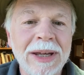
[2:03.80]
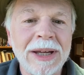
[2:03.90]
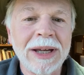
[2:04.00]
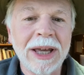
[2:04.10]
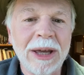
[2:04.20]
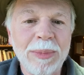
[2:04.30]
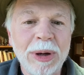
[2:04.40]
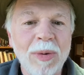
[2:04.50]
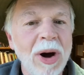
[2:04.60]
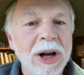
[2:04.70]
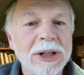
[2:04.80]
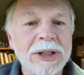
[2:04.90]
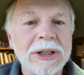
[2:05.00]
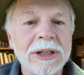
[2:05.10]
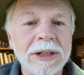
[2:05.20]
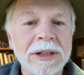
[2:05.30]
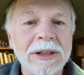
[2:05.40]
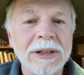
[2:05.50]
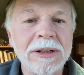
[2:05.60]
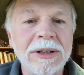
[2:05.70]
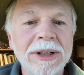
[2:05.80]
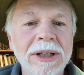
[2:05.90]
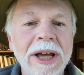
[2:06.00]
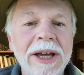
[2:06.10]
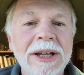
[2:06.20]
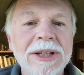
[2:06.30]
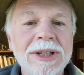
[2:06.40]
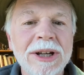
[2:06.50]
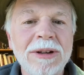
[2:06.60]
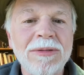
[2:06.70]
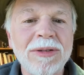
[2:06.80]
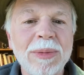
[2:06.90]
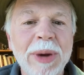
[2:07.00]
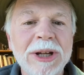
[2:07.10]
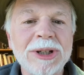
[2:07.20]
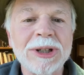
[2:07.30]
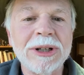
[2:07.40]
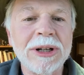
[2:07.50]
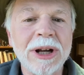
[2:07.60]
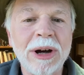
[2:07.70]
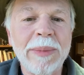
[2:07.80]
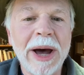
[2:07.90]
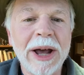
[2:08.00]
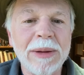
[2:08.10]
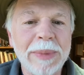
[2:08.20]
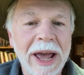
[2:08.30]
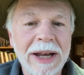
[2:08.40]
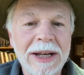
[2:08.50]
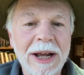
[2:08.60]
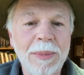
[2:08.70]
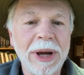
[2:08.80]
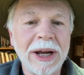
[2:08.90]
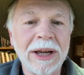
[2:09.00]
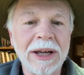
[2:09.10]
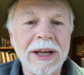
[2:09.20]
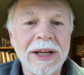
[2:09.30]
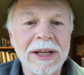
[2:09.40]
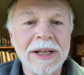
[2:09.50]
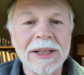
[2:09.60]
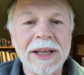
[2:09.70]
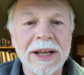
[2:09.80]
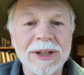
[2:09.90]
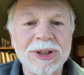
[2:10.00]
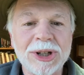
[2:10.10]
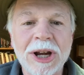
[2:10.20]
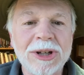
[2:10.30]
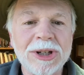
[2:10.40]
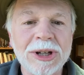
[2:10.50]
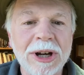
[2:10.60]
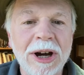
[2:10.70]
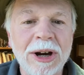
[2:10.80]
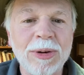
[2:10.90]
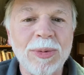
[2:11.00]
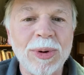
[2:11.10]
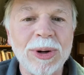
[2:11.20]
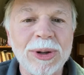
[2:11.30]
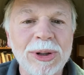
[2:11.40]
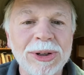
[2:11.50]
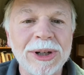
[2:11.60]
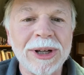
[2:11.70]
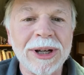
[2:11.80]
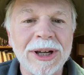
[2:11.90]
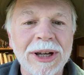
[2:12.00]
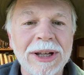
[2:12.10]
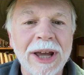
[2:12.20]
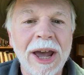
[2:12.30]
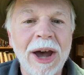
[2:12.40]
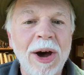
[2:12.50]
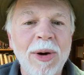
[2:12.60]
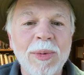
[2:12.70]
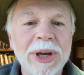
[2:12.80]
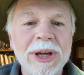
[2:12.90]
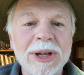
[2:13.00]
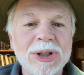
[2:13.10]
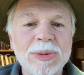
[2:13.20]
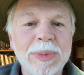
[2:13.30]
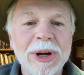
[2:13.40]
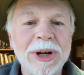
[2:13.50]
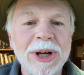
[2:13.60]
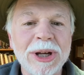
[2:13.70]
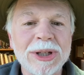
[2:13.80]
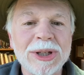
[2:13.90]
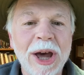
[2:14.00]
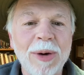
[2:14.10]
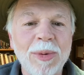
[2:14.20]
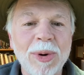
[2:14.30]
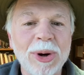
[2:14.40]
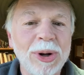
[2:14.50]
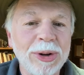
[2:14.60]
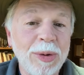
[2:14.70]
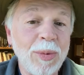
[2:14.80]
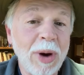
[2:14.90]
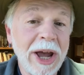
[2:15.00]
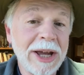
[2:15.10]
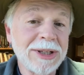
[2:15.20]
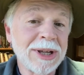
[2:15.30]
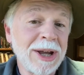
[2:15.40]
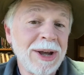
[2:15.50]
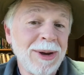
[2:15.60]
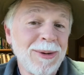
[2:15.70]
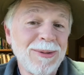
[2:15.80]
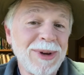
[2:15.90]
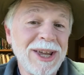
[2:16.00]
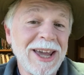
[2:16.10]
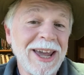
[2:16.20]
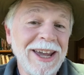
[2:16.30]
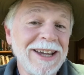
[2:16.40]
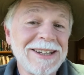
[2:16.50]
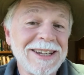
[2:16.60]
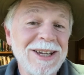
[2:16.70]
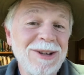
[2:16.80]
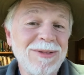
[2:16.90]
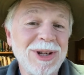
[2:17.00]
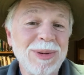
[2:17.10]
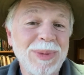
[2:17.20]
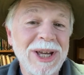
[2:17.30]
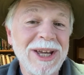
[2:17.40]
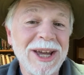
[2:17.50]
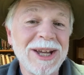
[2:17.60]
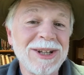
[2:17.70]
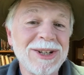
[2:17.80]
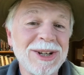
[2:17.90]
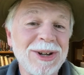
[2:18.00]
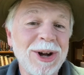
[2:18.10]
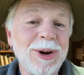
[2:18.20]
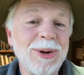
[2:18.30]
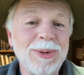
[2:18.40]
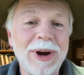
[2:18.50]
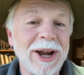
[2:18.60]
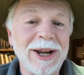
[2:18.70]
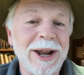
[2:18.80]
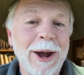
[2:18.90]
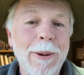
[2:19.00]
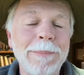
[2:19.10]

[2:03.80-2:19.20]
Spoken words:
keeping watch on the latest information about a pandemic that is changing our world and how we experience that world in ways we can't even begin to know right now.